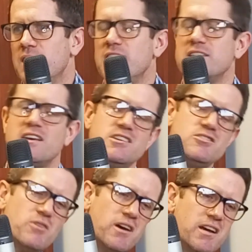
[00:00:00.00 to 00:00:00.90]
And that's as
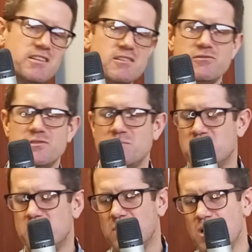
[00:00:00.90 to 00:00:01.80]
you add different,
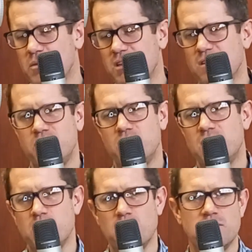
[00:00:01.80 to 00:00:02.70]
if you
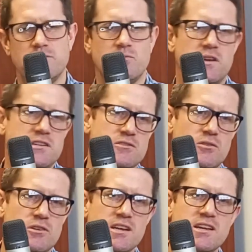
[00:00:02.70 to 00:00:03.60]
think about information
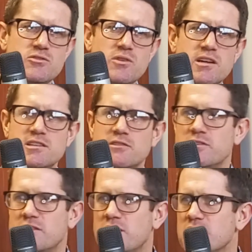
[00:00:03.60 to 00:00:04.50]
knowledge, as you add
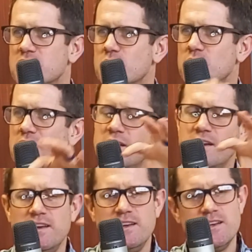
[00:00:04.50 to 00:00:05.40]
different things to it,
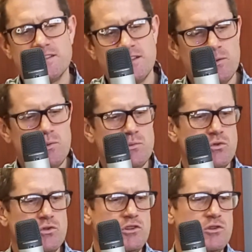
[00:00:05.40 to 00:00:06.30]
it's a little bit
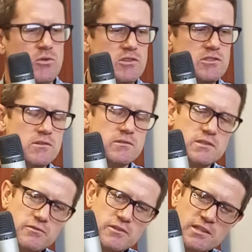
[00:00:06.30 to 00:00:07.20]
more nuanced, you have
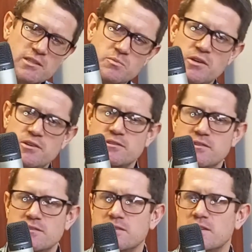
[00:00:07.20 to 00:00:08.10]
different
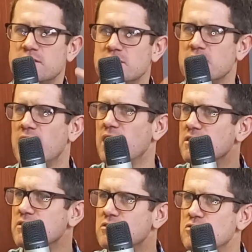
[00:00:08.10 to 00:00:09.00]
experiences. It just
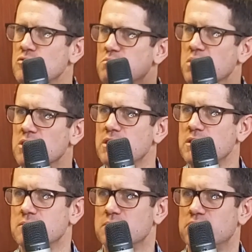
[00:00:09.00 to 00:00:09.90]
adds to
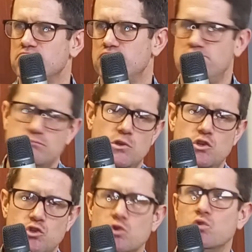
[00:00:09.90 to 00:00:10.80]
building
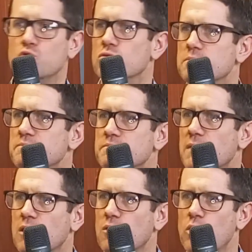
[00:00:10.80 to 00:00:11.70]
you,
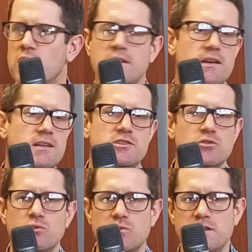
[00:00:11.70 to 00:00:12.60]
and
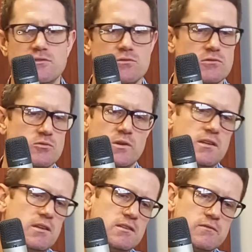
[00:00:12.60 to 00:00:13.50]
your resource,
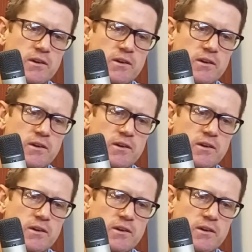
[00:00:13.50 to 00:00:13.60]
whether it's